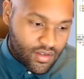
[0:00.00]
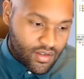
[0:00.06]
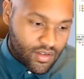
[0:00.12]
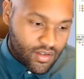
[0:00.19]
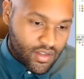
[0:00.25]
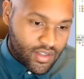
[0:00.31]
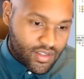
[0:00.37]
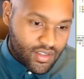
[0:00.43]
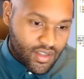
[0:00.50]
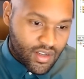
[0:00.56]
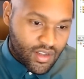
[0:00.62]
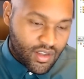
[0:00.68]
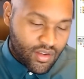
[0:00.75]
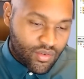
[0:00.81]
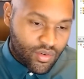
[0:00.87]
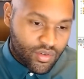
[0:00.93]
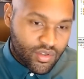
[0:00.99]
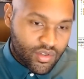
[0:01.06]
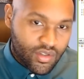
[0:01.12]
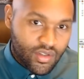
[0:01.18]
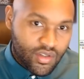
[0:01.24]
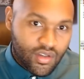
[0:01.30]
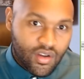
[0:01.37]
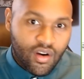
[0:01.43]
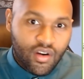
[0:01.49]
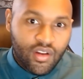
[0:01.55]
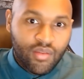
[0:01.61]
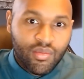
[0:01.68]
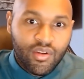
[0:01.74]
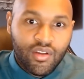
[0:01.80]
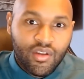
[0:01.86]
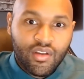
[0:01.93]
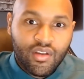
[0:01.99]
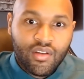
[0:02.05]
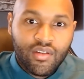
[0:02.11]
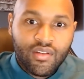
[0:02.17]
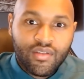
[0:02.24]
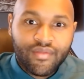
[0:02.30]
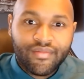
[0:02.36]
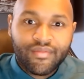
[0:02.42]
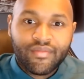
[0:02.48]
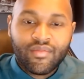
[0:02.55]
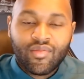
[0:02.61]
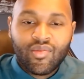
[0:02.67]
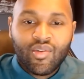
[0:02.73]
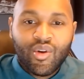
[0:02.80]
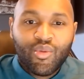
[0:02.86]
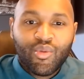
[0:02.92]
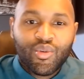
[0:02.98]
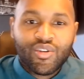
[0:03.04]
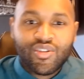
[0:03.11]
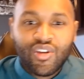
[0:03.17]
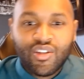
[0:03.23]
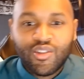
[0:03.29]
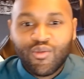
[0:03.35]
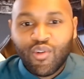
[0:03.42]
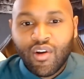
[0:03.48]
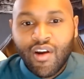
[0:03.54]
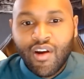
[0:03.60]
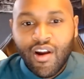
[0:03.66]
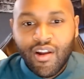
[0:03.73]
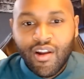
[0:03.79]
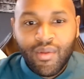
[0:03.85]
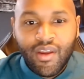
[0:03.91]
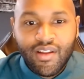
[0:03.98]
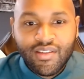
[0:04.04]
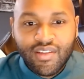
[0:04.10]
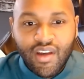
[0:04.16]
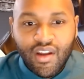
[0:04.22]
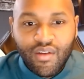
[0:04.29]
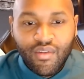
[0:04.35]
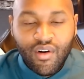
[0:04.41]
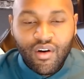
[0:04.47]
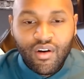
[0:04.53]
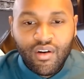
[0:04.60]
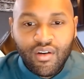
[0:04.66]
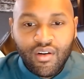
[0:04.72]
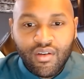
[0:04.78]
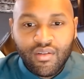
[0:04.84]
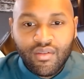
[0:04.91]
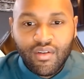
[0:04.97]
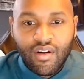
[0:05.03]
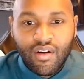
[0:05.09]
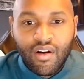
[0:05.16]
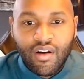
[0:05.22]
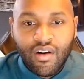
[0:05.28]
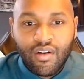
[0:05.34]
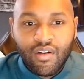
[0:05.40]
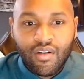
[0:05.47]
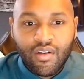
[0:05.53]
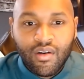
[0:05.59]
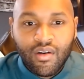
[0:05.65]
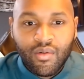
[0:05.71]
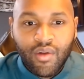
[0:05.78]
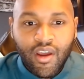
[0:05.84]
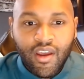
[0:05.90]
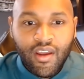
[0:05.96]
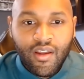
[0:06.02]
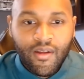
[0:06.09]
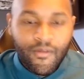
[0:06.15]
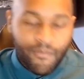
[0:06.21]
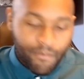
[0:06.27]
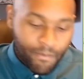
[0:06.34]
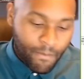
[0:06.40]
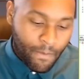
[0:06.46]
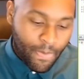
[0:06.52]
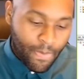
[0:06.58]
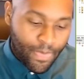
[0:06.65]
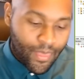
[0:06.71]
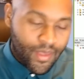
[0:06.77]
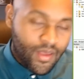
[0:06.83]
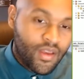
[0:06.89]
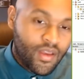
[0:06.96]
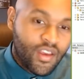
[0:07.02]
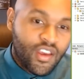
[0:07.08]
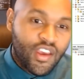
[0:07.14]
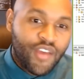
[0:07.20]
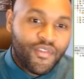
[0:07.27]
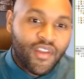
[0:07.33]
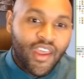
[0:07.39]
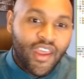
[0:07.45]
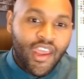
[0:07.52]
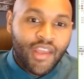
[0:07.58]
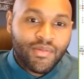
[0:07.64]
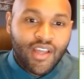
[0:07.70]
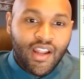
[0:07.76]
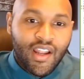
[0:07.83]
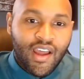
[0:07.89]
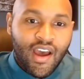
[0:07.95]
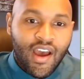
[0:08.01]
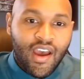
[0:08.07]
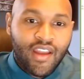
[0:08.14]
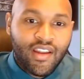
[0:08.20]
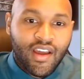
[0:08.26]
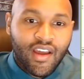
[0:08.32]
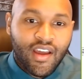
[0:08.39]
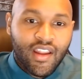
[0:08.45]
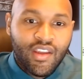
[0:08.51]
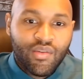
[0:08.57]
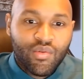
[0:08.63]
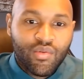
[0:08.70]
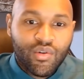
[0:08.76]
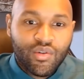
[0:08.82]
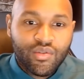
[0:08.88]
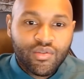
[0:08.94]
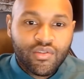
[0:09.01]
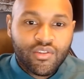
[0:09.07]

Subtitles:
equal to Cardi B. All right, we're searching for Cardi B inside of our array. If names.i.equals